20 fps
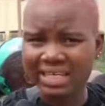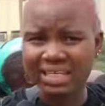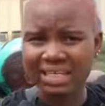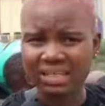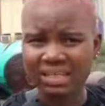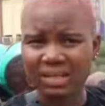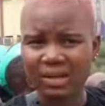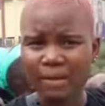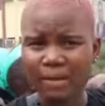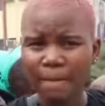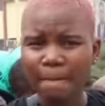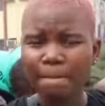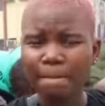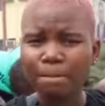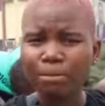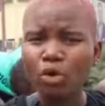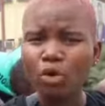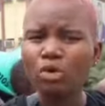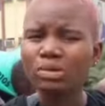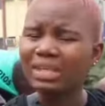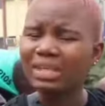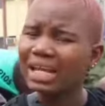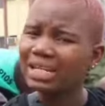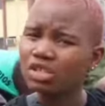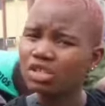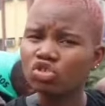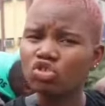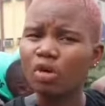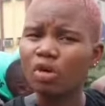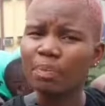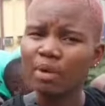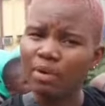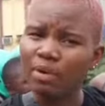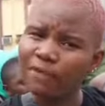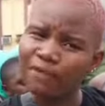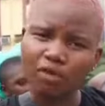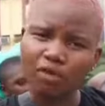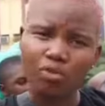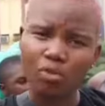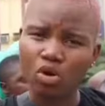Again, don't take this job away
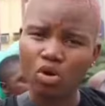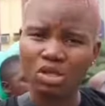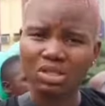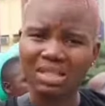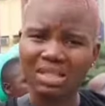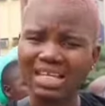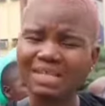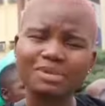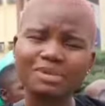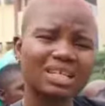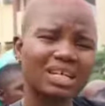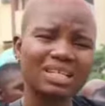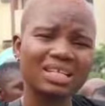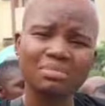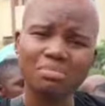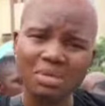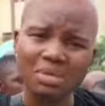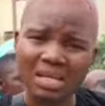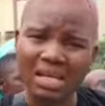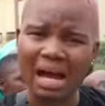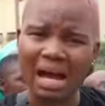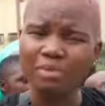from us, especially me.